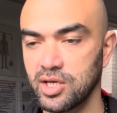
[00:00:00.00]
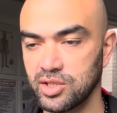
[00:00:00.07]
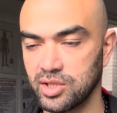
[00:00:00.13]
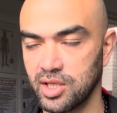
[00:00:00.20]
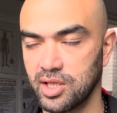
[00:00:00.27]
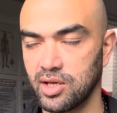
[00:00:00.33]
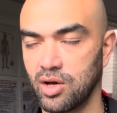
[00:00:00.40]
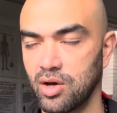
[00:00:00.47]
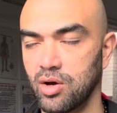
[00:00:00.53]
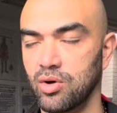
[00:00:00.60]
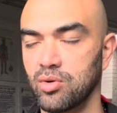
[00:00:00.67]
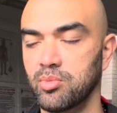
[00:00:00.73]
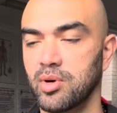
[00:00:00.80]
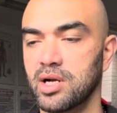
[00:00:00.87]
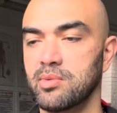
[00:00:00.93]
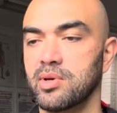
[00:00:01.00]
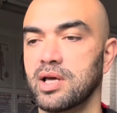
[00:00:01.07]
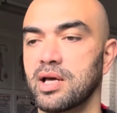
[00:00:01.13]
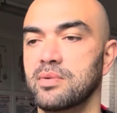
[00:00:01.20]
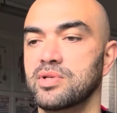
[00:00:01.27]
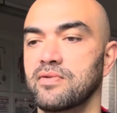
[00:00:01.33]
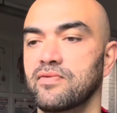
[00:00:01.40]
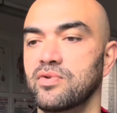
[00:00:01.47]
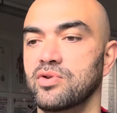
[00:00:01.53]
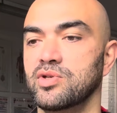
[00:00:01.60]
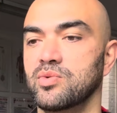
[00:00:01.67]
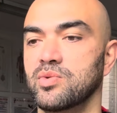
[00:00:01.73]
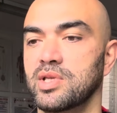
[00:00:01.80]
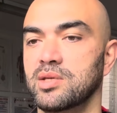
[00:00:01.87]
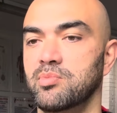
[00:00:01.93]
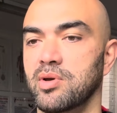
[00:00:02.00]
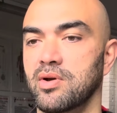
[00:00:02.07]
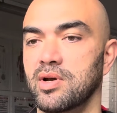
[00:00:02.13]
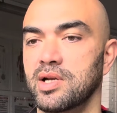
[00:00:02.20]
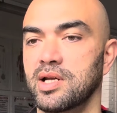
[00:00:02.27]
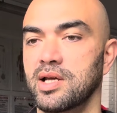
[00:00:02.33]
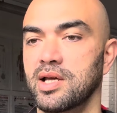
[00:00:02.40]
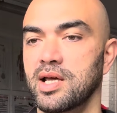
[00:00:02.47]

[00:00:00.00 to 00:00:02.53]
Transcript: so that the whole body becomes infused with the spirit.